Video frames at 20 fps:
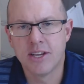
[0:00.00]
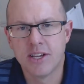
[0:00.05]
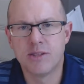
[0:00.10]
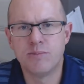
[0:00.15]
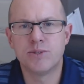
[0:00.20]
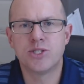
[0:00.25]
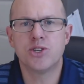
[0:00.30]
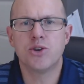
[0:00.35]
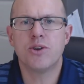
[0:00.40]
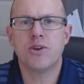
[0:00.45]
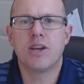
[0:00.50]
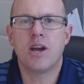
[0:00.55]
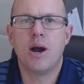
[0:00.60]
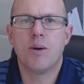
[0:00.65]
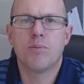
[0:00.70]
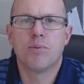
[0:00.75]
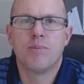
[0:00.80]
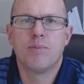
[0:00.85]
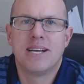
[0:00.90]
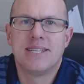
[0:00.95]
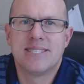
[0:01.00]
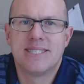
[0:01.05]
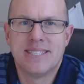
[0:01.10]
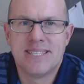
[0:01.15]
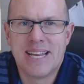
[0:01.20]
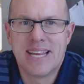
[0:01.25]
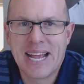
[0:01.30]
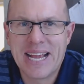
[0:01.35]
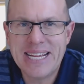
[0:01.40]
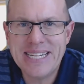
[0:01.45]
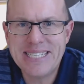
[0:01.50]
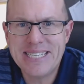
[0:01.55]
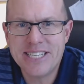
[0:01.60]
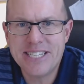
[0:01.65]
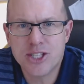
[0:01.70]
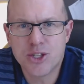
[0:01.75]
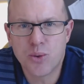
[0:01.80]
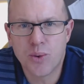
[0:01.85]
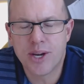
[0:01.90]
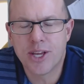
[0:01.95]
The Missouri Compromise is an
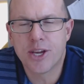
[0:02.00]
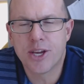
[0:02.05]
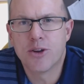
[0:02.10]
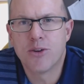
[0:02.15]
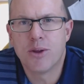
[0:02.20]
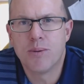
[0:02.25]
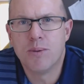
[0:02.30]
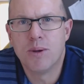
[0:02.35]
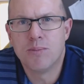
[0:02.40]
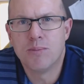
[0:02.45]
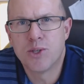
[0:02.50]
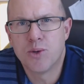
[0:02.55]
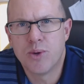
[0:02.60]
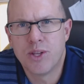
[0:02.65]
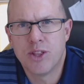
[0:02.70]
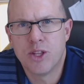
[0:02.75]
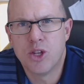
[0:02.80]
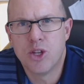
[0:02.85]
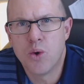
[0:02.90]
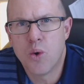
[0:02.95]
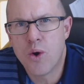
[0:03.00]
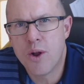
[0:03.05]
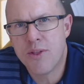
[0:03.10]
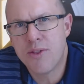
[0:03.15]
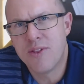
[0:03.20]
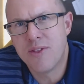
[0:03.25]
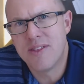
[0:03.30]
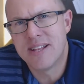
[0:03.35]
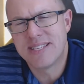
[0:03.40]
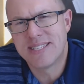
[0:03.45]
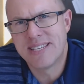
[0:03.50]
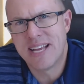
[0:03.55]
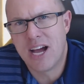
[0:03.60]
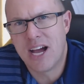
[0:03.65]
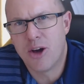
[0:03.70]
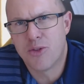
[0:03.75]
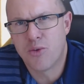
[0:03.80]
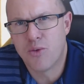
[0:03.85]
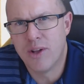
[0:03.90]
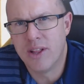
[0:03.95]
1820 agreement between the North and the
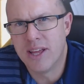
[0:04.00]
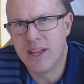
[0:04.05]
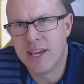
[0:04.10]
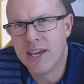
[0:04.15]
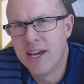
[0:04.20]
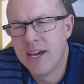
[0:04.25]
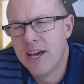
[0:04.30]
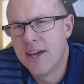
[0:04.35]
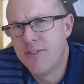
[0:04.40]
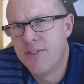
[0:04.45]
South, really,